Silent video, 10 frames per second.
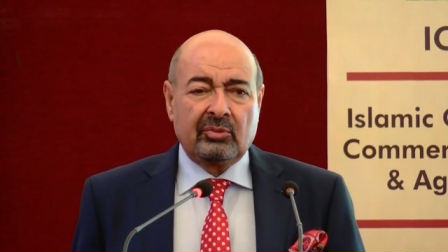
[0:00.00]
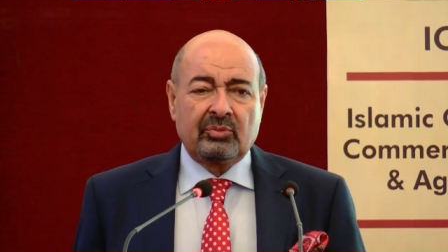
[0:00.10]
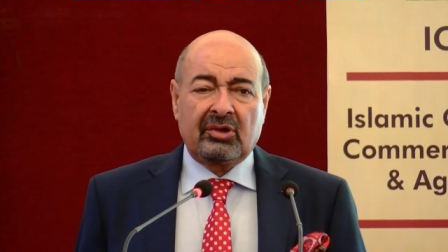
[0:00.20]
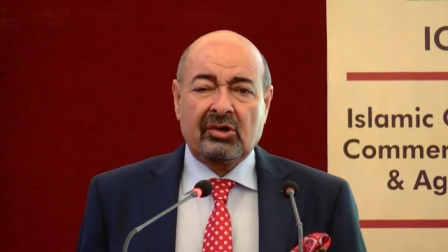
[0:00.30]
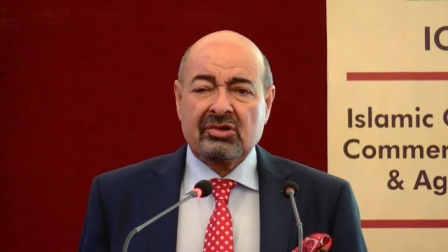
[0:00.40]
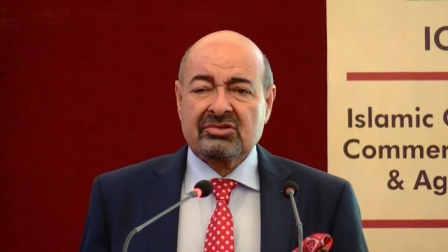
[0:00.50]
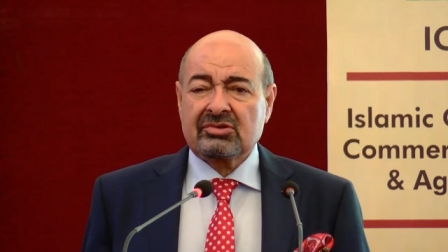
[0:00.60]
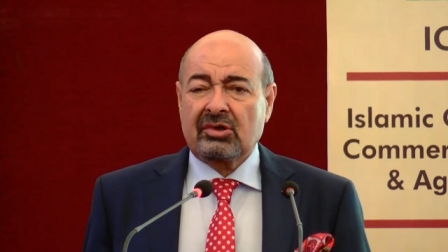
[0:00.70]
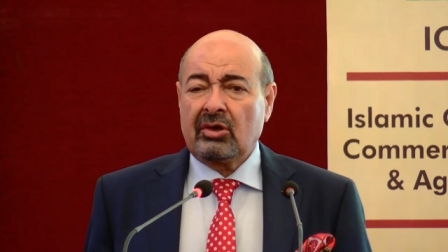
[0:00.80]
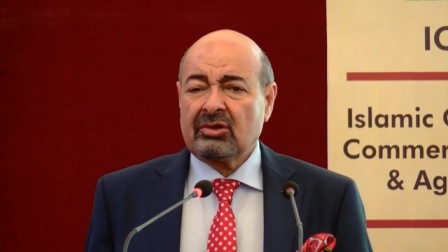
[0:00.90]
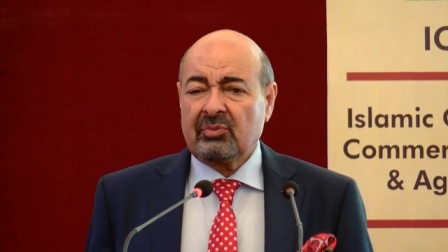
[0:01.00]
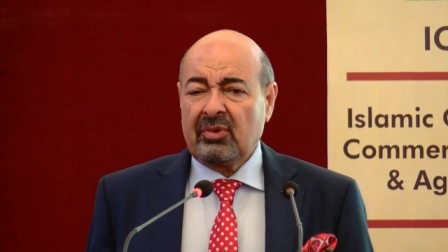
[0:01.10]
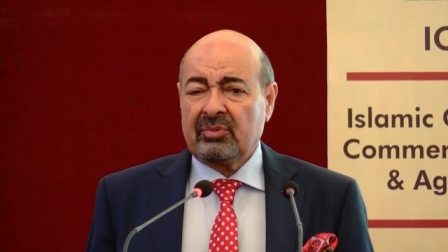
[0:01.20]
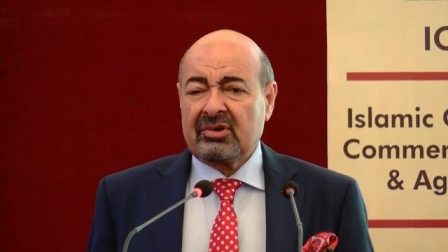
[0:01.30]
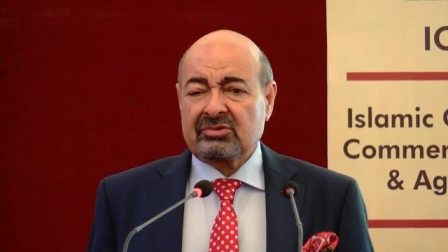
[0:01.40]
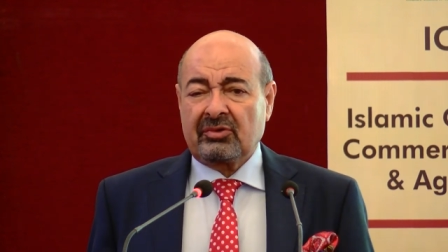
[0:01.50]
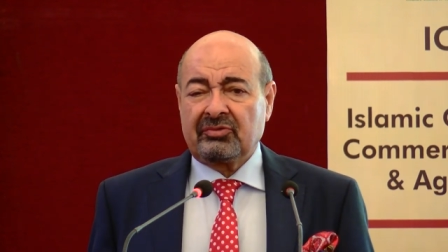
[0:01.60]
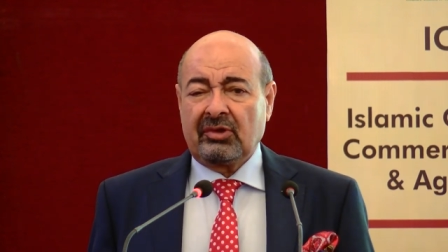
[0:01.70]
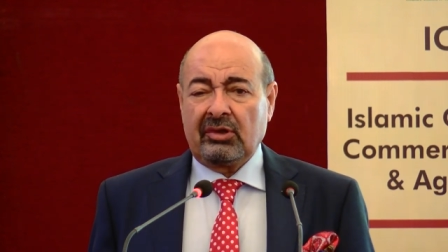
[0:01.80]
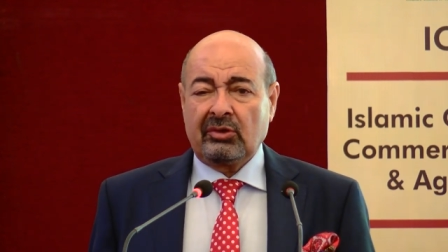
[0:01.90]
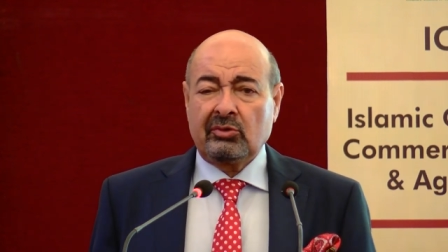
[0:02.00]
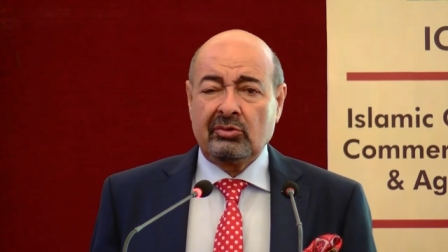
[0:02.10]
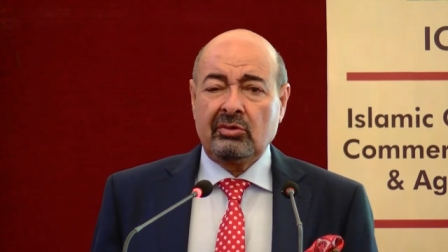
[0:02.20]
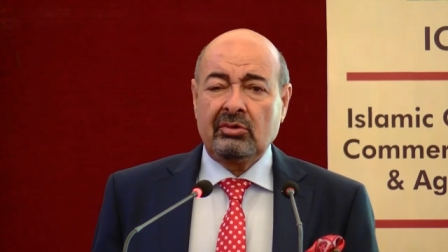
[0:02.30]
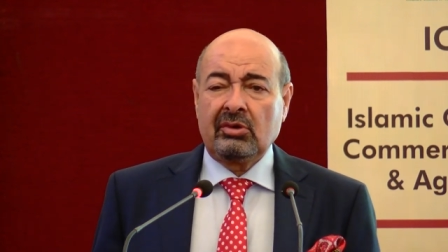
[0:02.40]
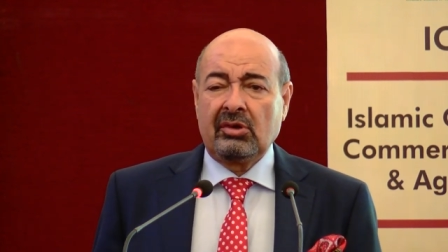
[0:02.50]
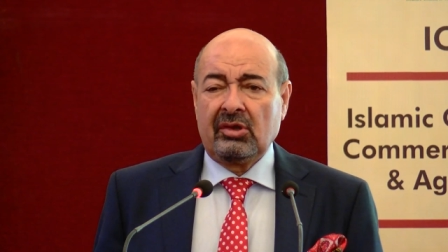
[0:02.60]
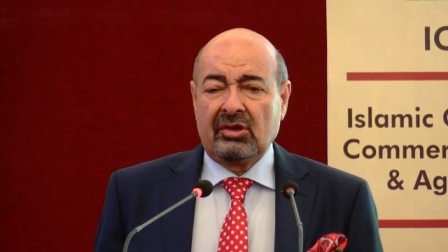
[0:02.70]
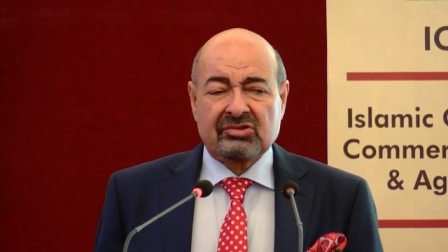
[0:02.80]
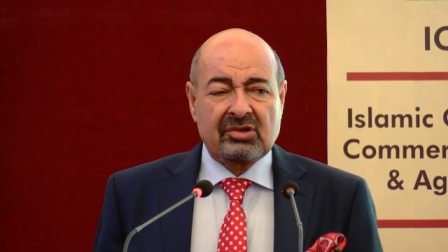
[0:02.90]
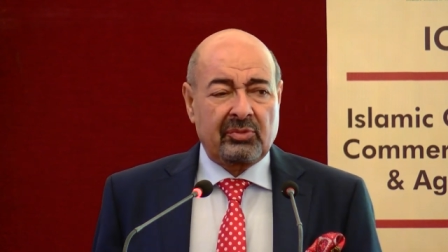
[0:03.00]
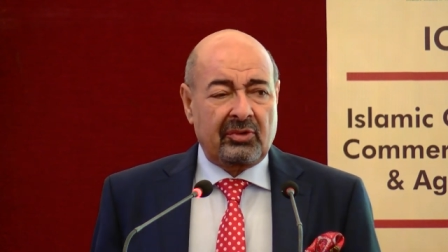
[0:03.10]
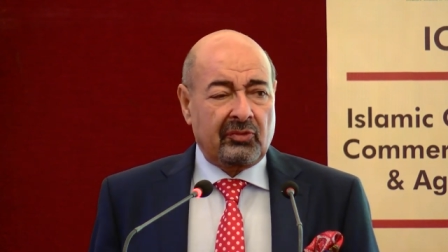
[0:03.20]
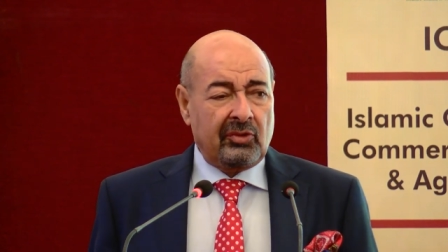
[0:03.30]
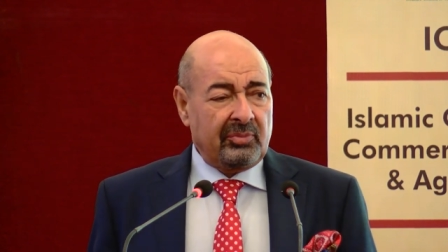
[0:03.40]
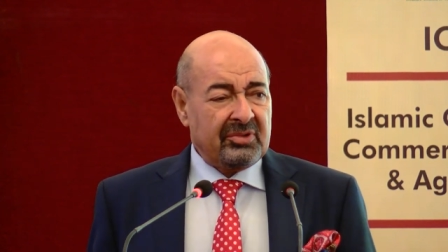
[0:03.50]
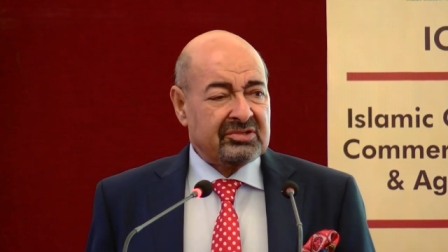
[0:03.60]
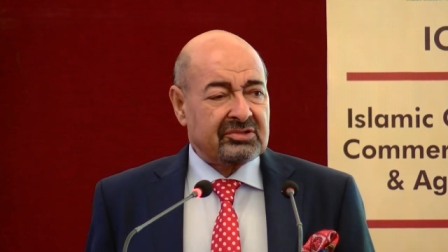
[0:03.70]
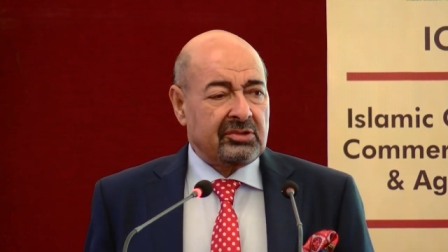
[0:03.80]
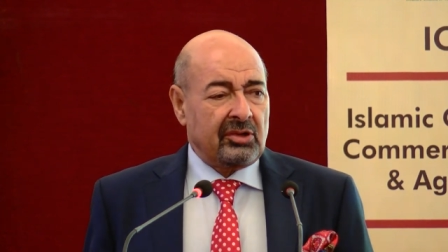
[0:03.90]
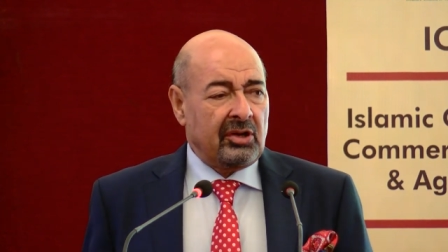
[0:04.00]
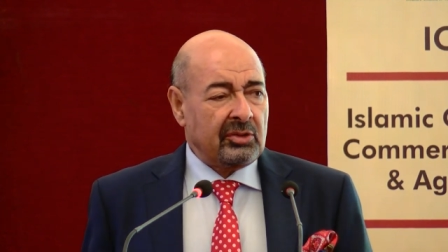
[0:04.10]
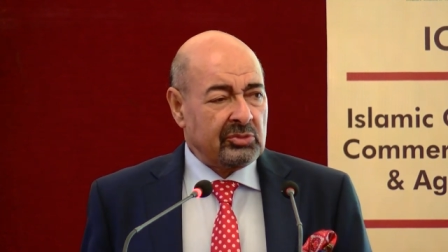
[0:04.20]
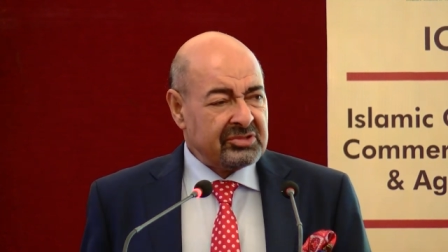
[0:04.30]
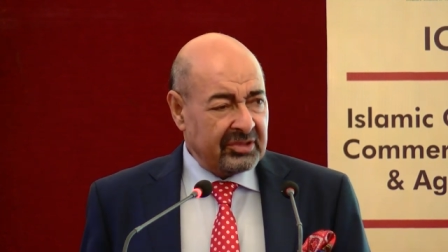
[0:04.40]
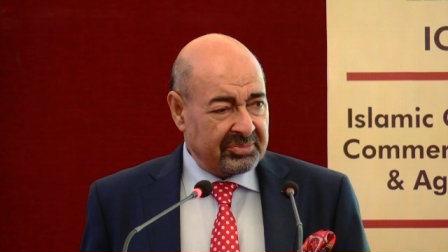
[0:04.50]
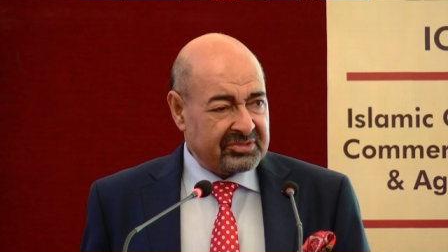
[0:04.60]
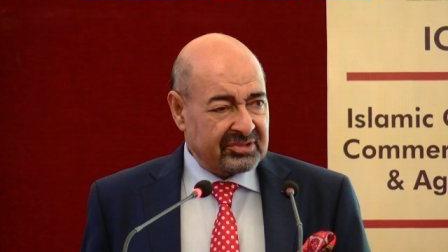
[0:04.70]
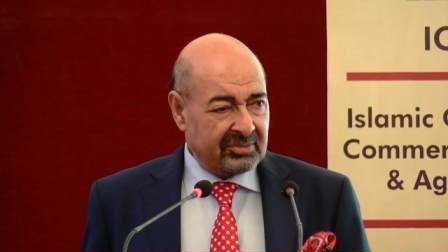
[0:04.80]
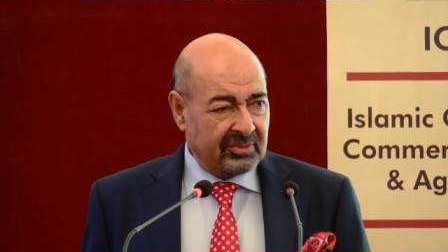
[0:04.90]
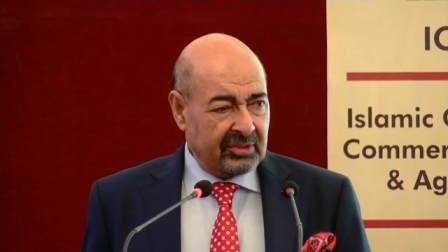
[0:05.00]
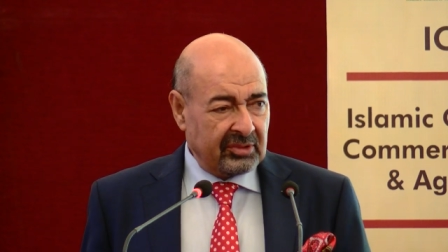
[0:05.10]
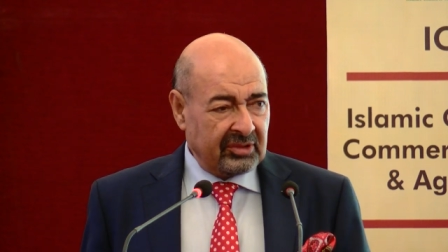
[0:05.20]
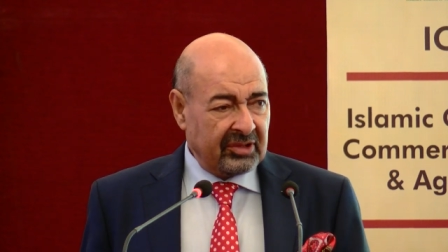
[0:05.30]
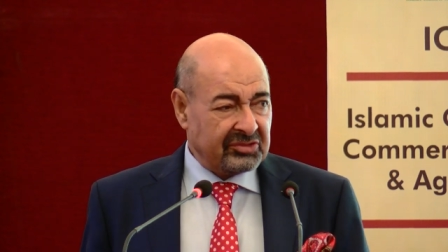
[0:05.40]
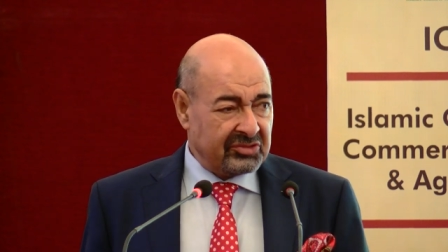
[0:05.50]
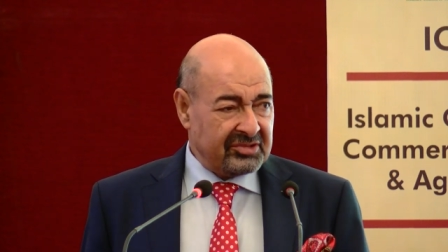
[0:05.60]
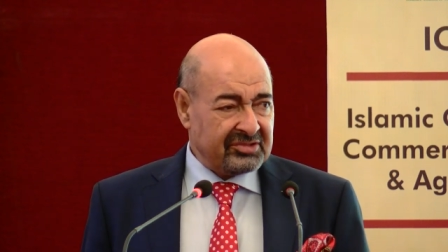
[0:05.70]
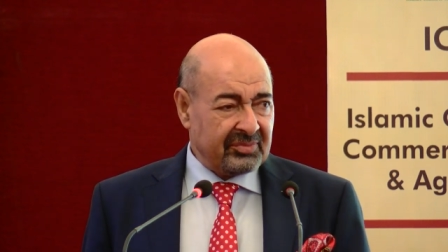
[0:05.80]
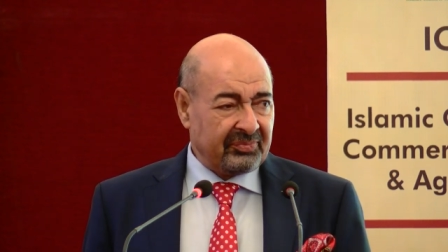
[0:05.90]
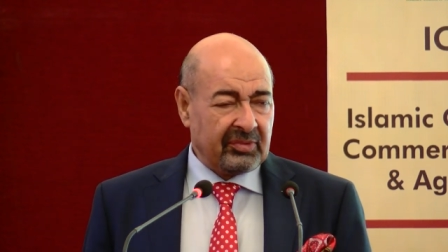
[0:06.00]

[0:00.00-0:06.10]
because uh, all the members of the ECO Chamber of Commerce are Muslims countries.